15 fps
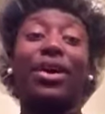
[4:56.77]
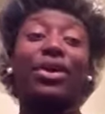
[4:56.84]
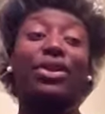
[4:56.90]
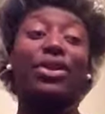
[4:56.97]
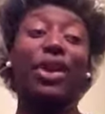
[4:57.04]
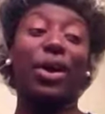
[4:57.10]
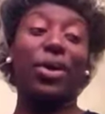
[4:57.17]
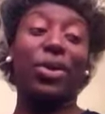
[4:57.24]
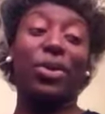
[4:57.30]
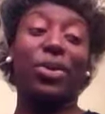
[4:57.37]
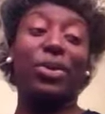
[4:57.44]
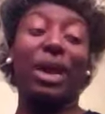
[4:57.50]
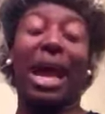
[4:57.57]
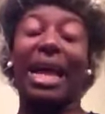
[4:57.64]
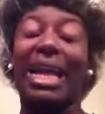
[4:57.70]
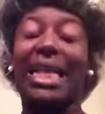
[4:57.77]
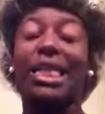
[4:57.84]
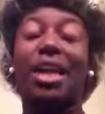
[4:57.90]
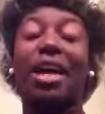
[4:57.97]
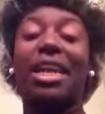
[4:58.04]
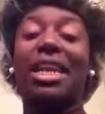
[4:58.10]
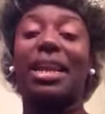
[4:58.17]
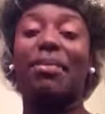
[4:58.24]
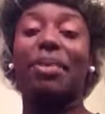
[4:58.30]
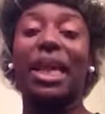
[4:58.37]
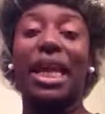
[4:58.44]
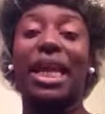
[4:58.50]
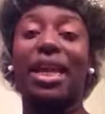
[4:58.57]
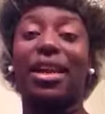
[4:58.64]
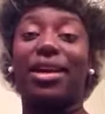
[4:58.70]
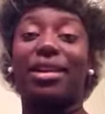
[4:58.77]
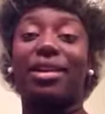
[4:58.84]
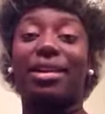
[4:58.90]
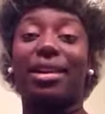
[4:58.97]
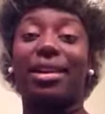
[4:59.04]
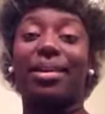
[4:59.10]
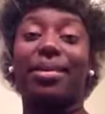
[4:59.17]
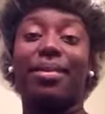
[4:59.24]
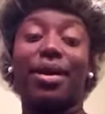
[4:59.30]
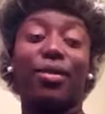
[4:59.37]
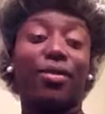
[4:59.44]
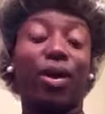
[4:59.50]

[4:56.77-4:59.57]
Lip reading: So I guess all of that played a